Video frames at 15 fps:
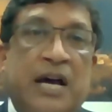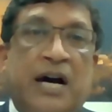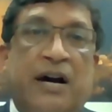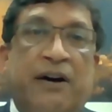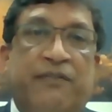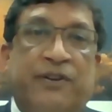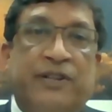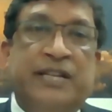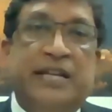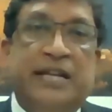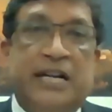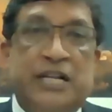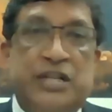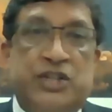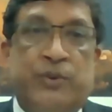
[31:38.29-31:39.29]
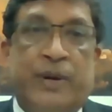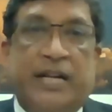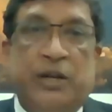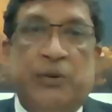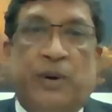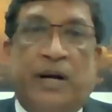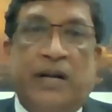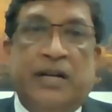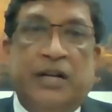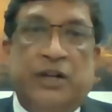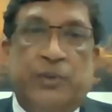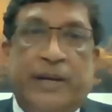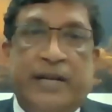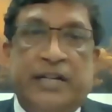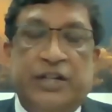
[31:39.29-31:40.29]
uh, for the years 21 and
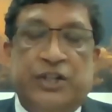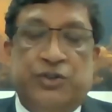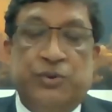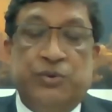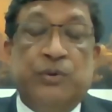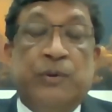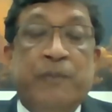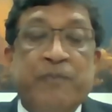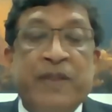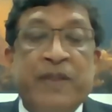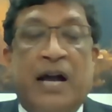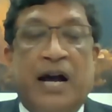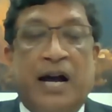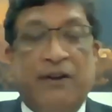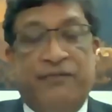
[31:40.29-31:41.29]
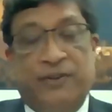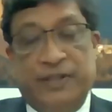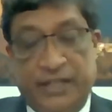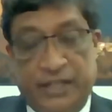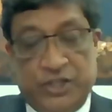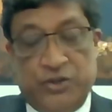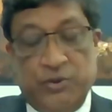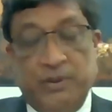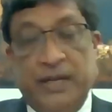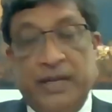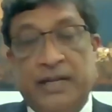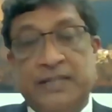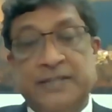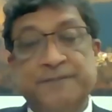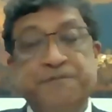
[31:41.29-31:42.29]
22 uh, for these two
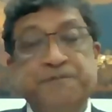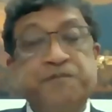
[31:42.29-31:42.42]
years.